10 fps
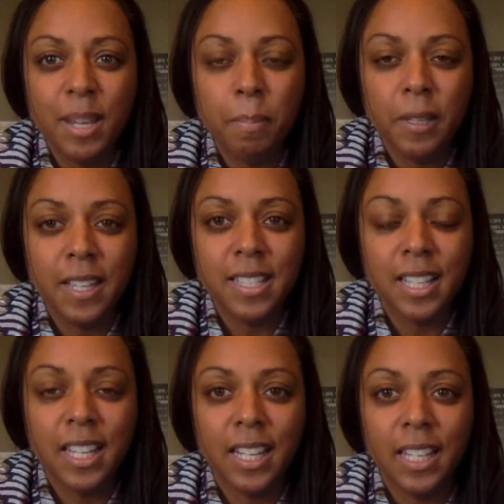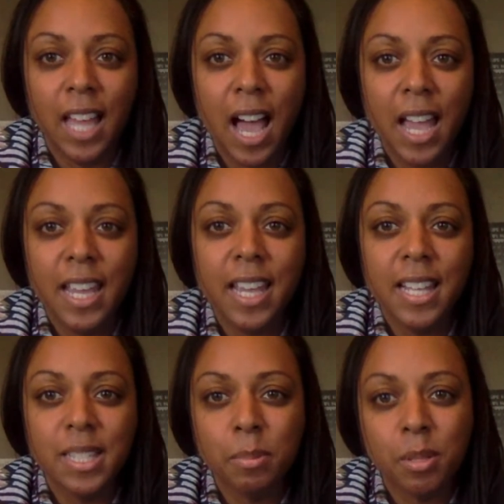please click a like and
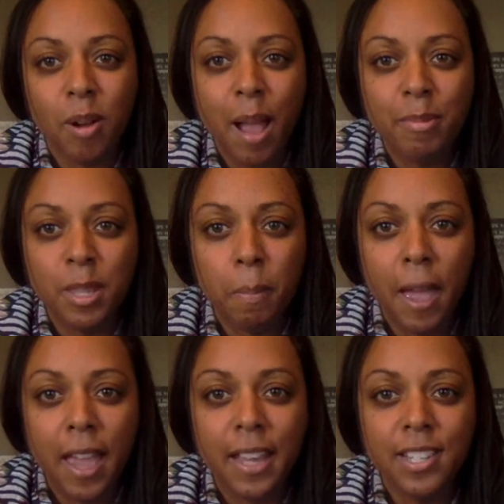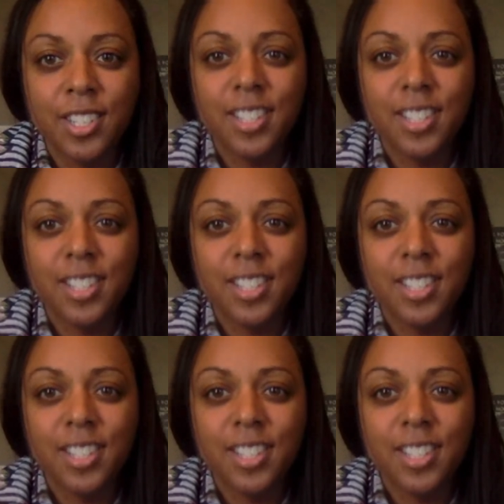subscribe to the page.